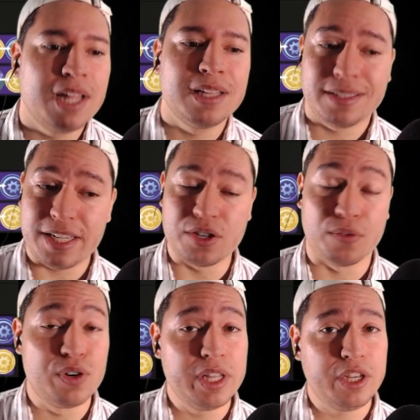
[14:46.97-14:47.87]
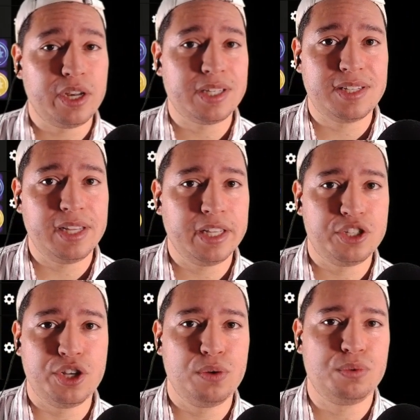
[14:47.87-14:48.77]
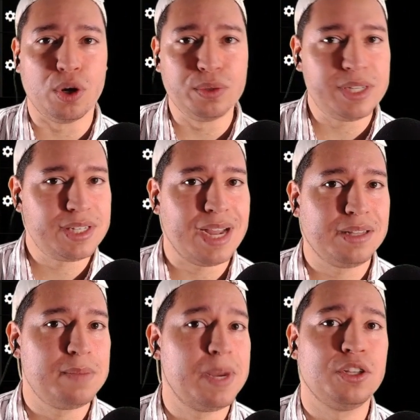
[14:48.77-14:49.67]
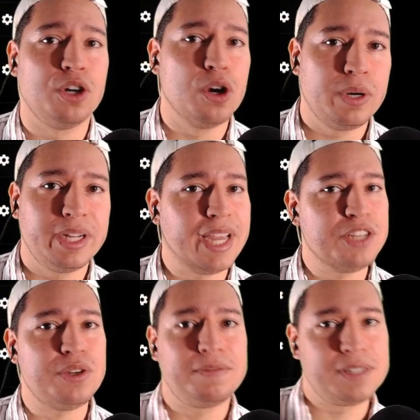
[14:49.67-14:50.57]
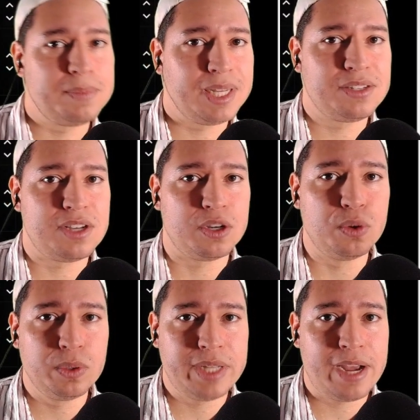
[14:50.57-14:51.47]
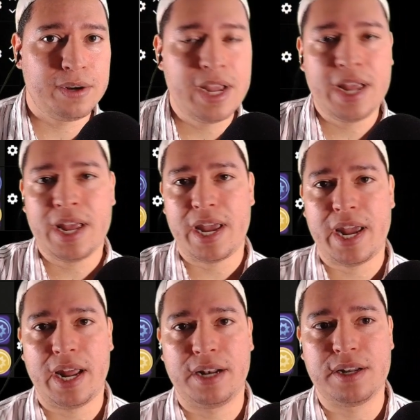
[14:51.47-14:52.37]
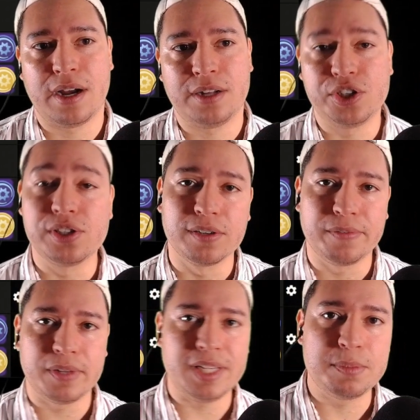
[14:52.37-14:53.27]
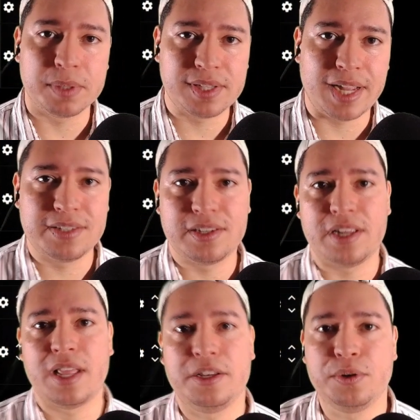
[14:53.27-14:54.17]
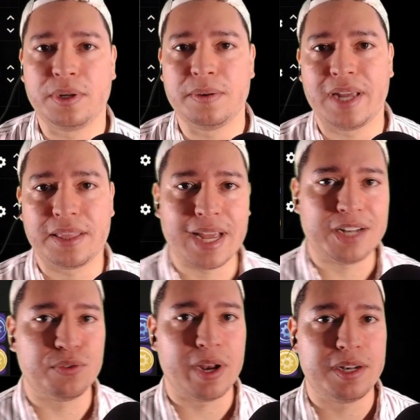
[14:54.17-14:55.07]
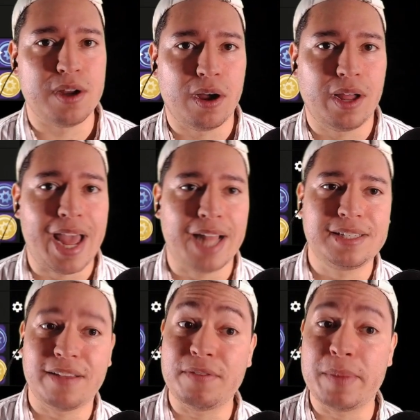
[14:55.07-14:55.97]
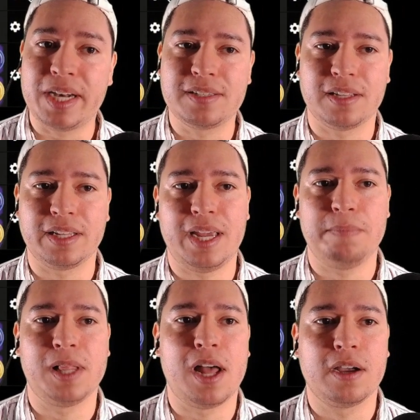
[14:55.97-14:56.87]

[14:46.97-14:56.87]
These are really good at stealing too. Don't discount them on their own in case you have something else on cooldown. And just look for these percents, and then you can get that Drednaw at 7 minutes on the game clock.